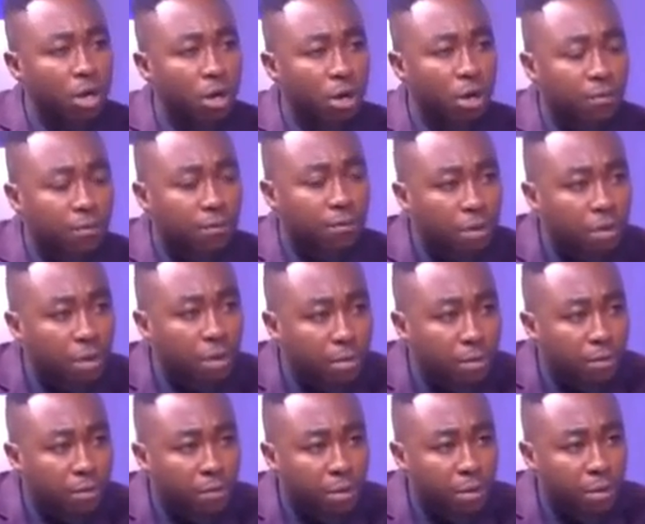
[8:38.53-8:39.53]
for the
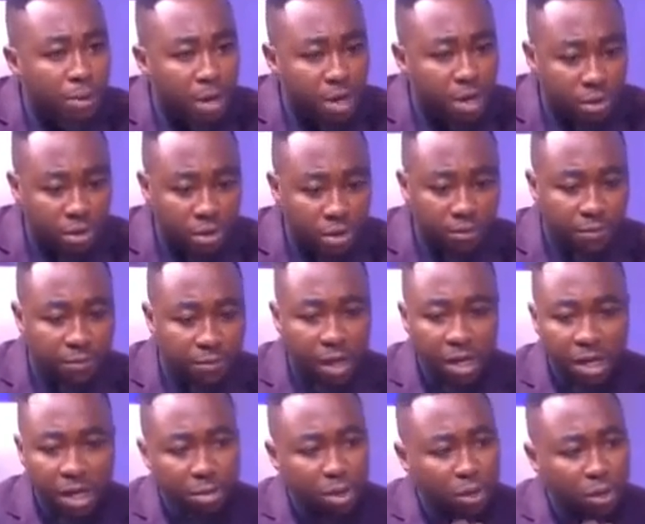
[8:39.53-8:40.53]
Patriotic
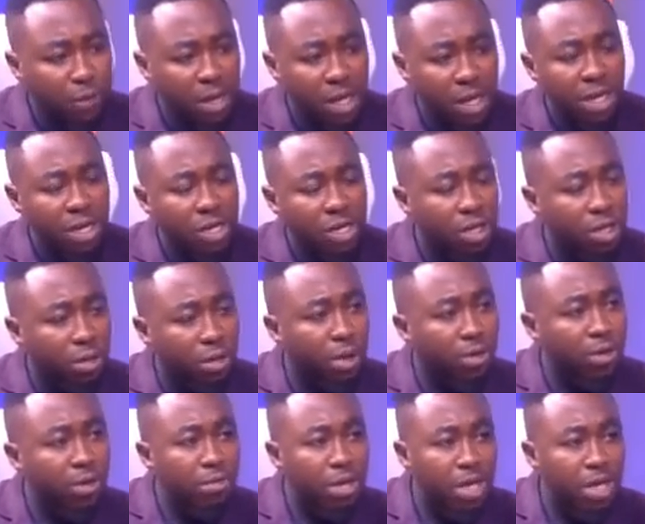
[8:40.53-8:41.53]
Front? I mean, speculations
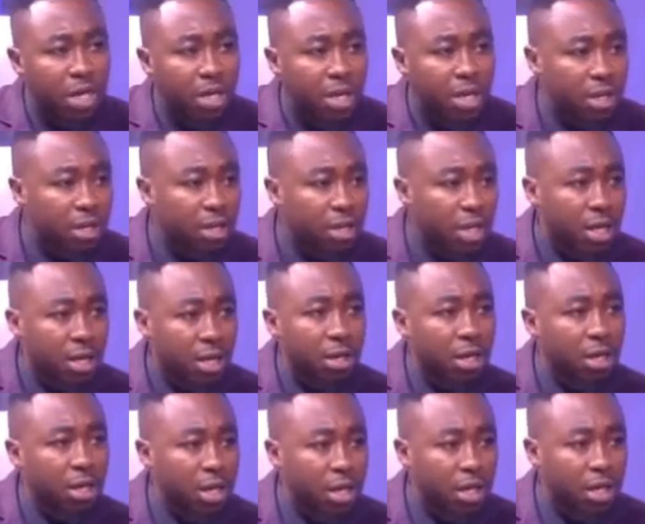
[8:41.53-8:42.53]
around the media
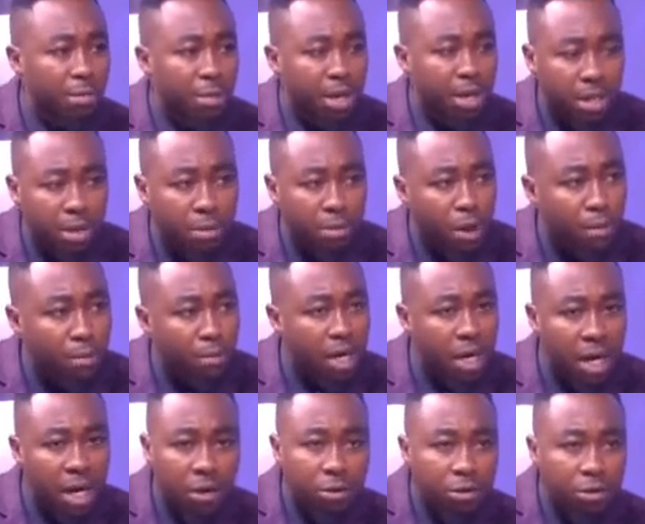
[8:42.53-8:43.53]
that Ambassador Mwamba
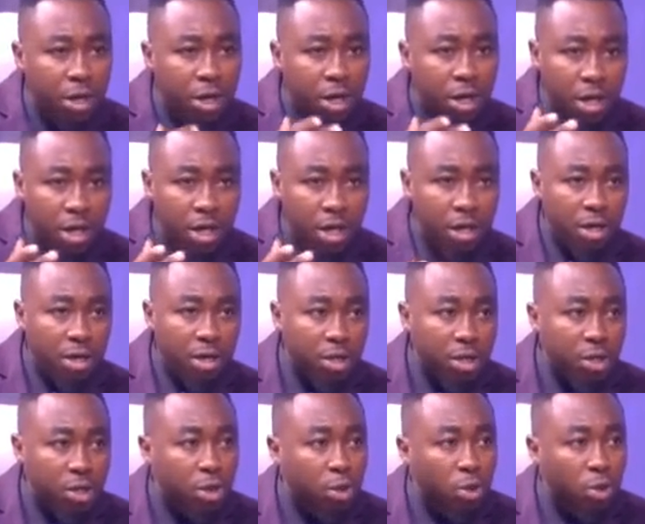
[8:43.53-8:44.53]
now
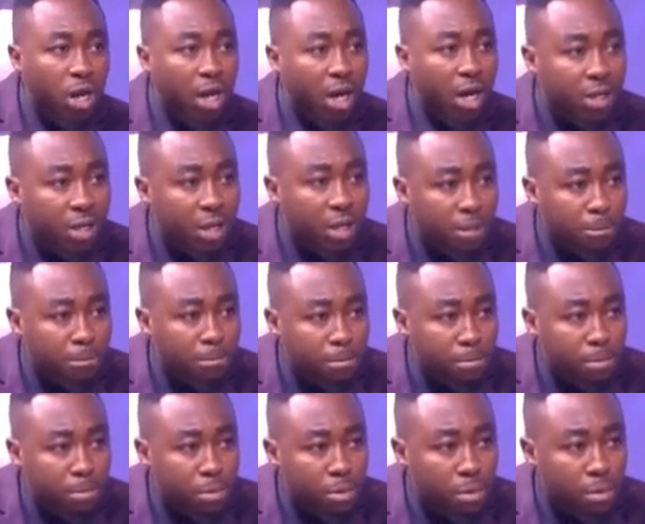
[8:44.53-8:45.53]
is looking at,
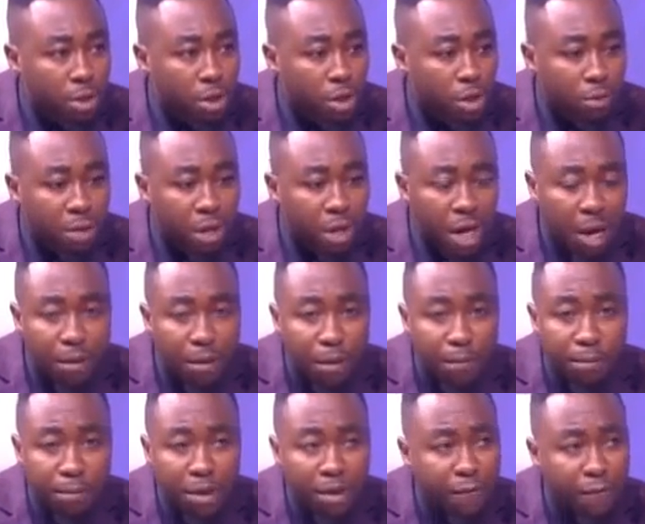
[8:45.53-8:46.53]

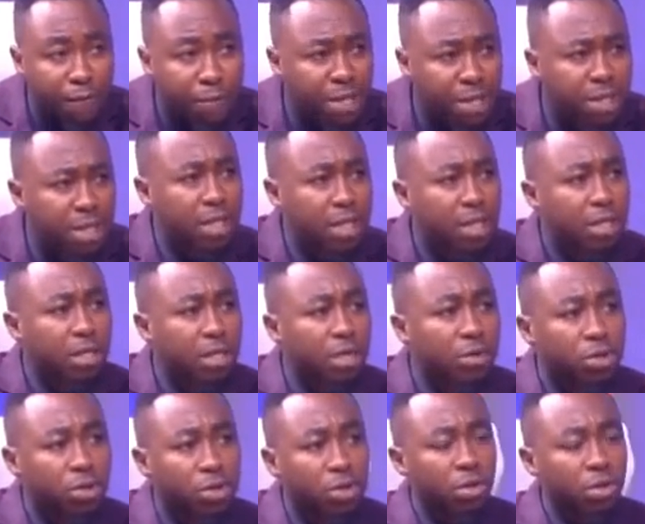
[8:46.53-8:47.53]
becoming PF president.
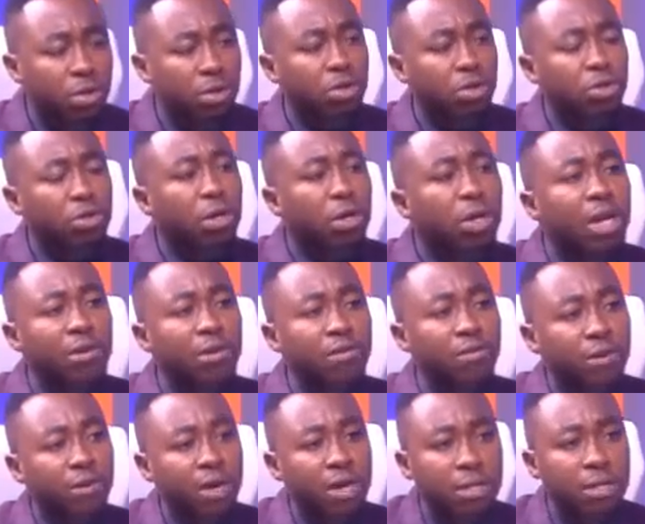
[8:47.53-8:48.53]
Could you
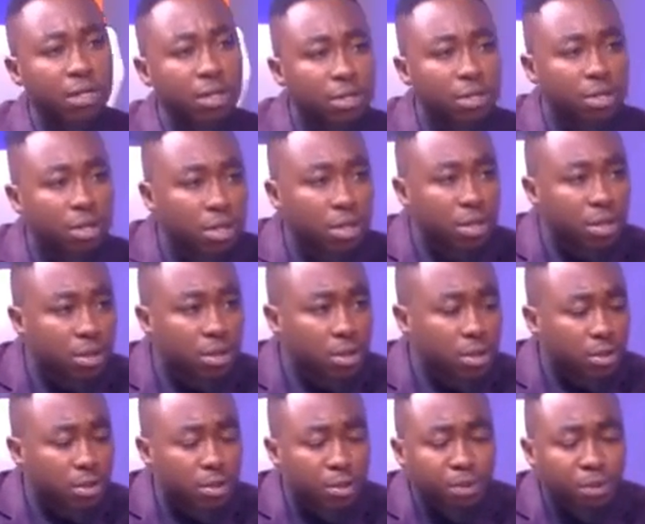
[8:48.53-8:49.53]
clarify these
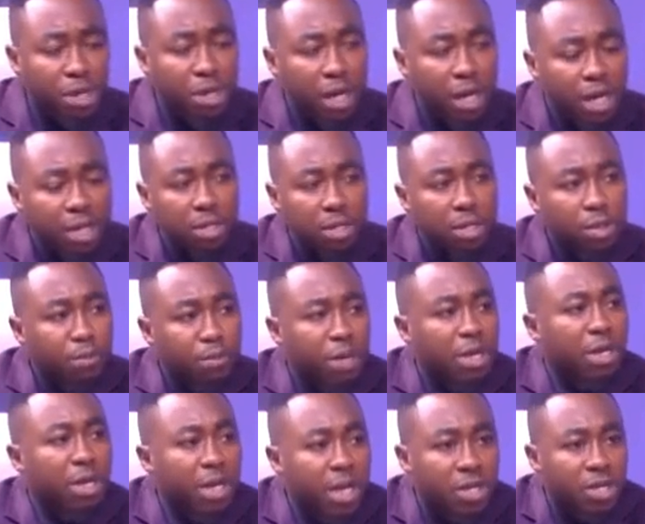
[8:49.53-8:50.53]

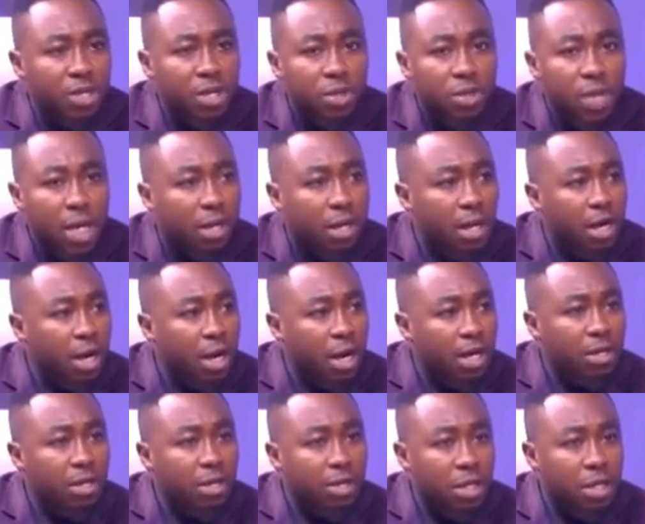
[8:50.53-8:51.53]
speculations?
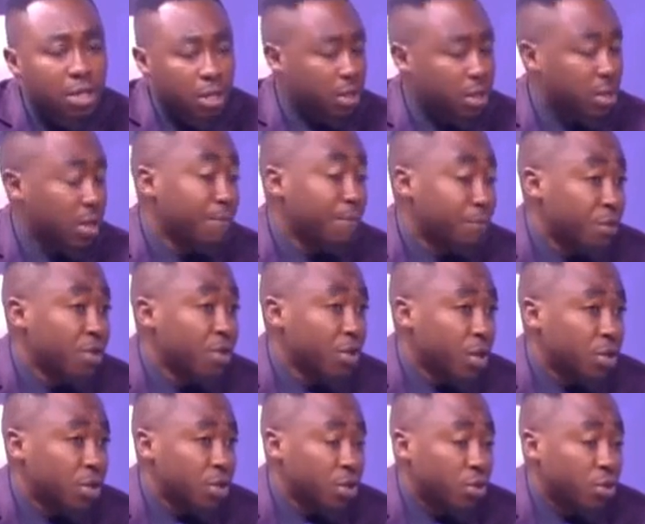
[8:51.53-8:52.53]
Is this
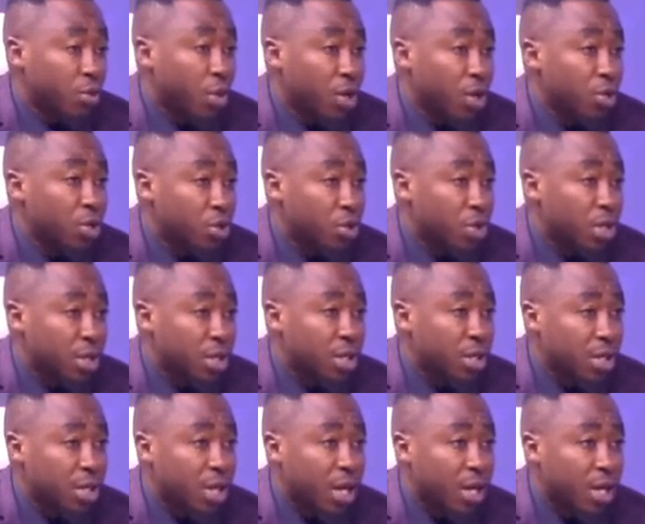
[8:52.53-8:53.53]
something that you are
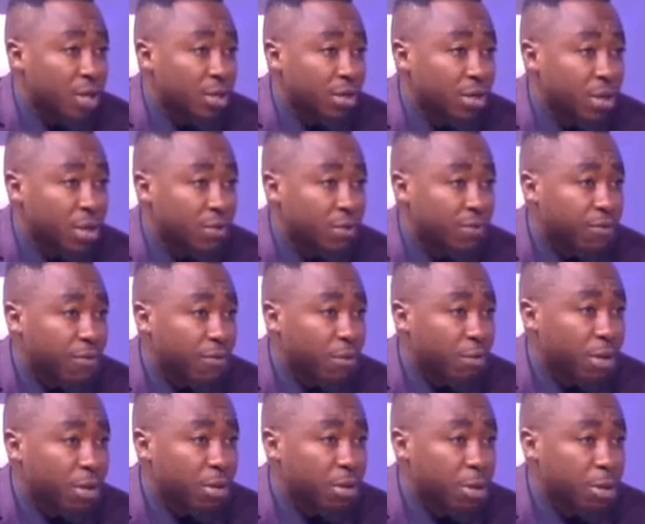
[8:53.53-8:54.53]
interested in as a
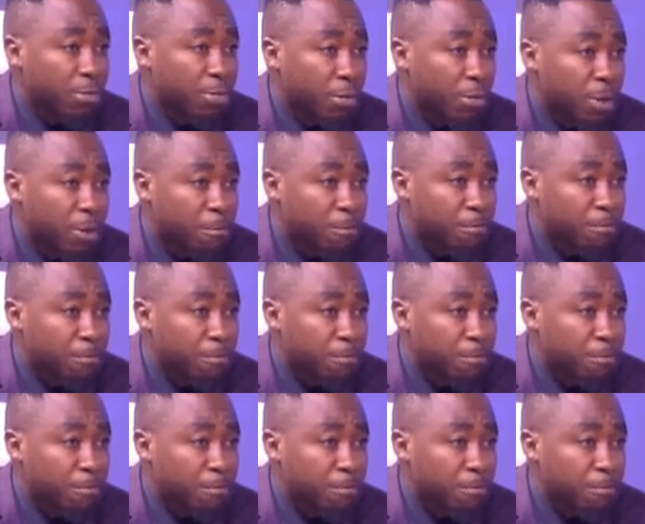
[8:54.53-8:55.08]
former diplomat?